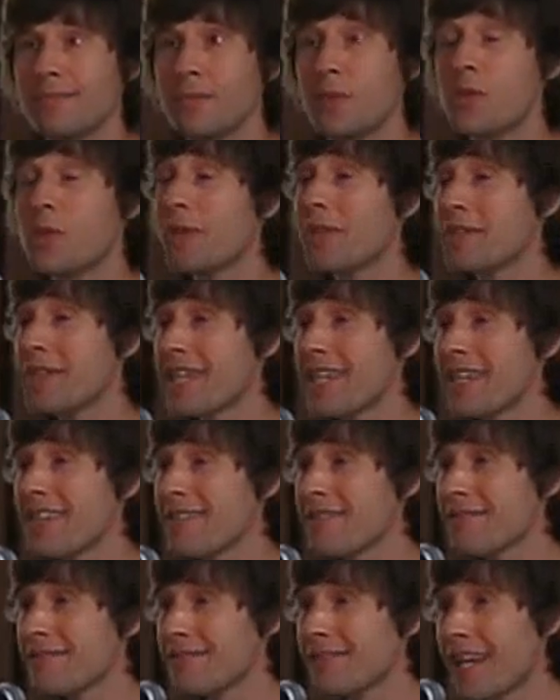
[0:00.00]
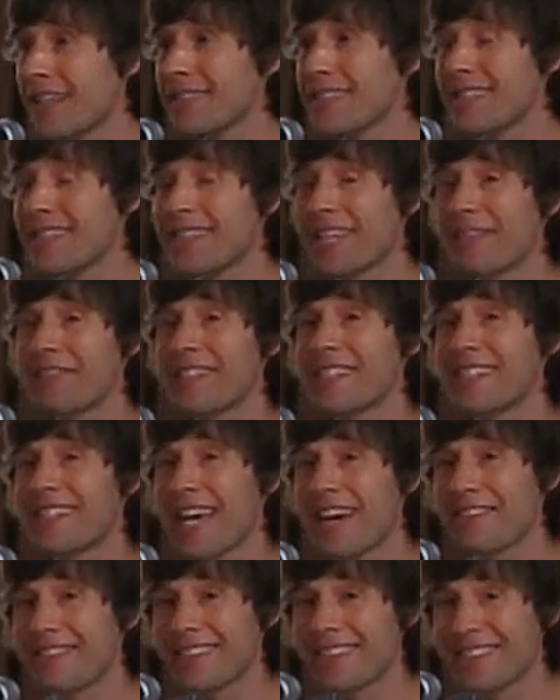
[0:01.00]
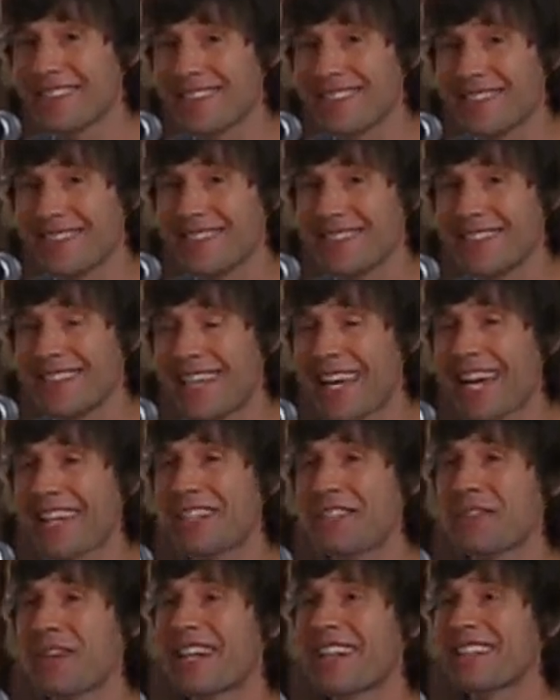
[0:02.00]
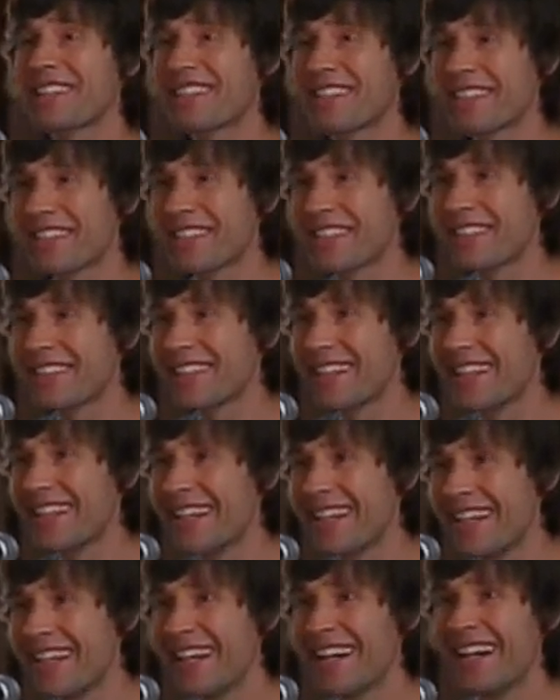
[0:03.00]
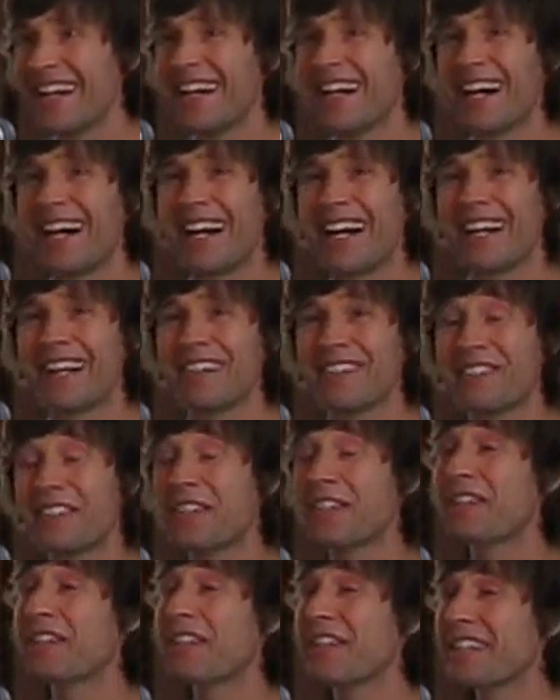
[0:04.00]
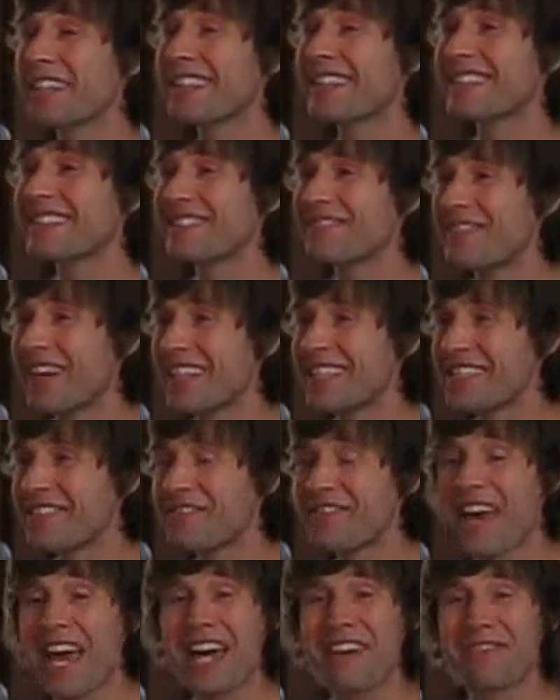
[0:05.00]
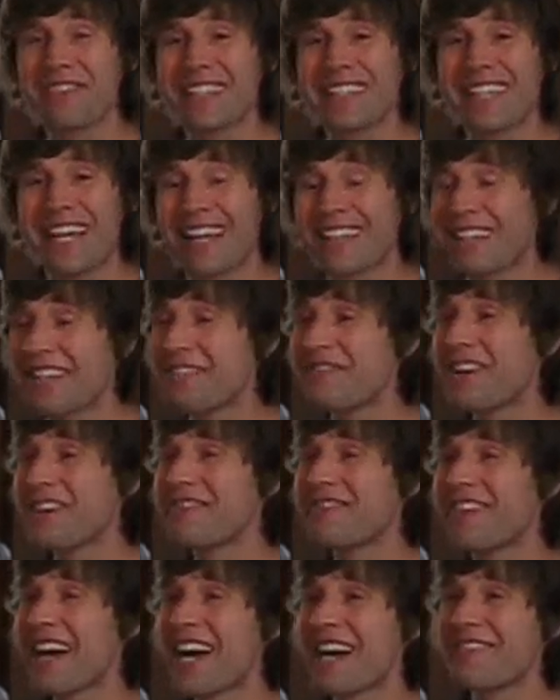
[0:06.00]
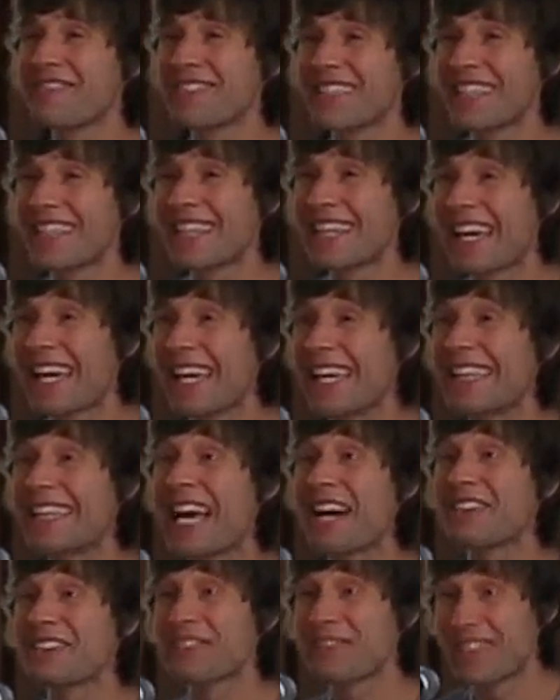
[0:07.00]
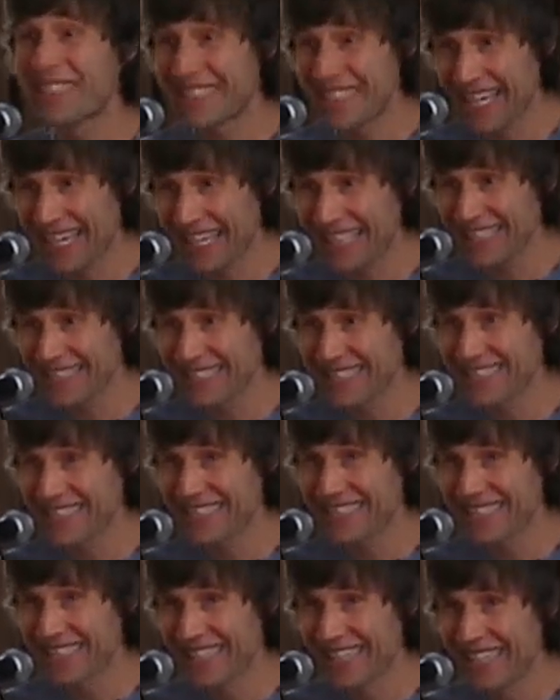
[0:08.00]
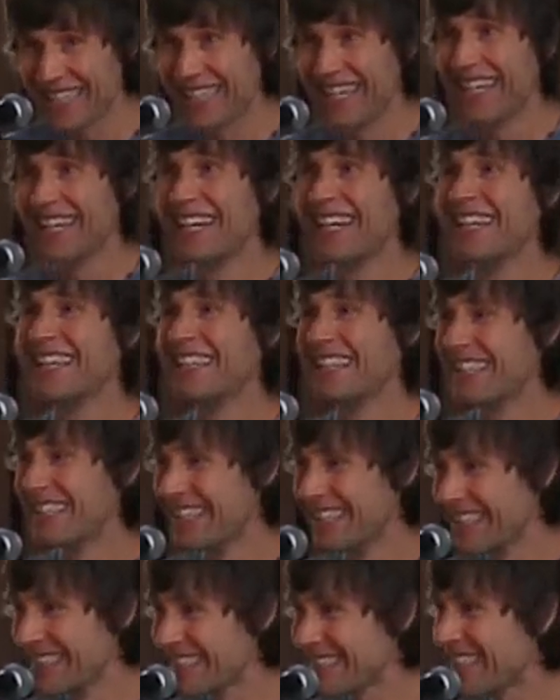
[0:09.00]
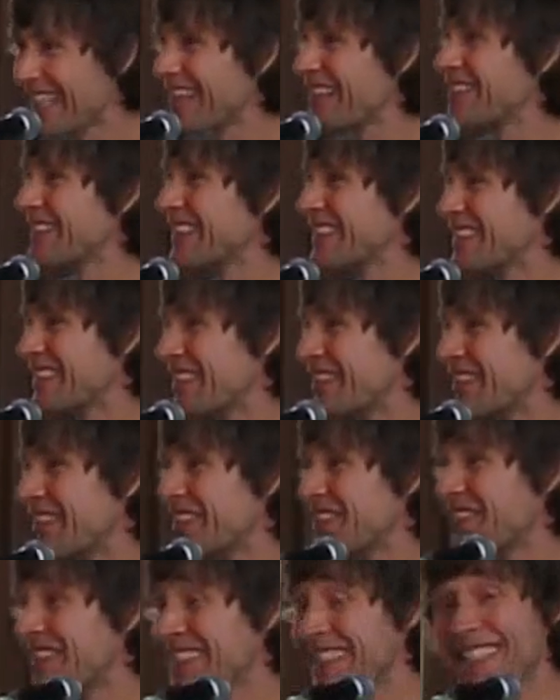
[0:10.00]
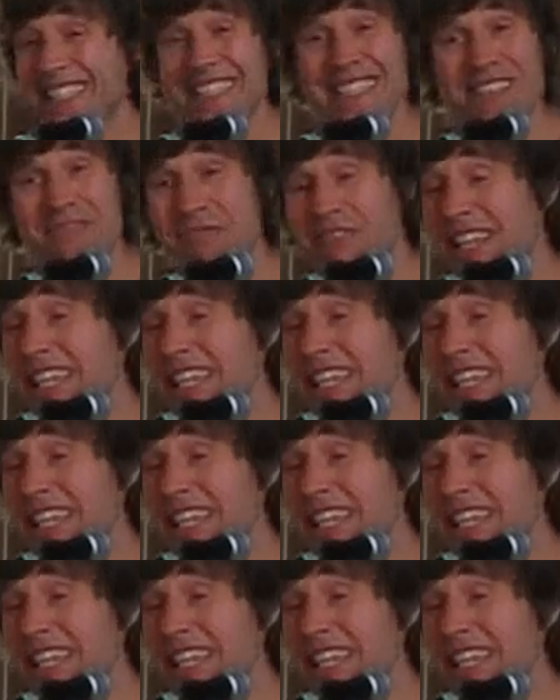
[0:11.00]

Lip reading: New Year's Eve, 1977. He had a drink or two, feeling good about his family. I love my family, and that was my chance. So I went to him and just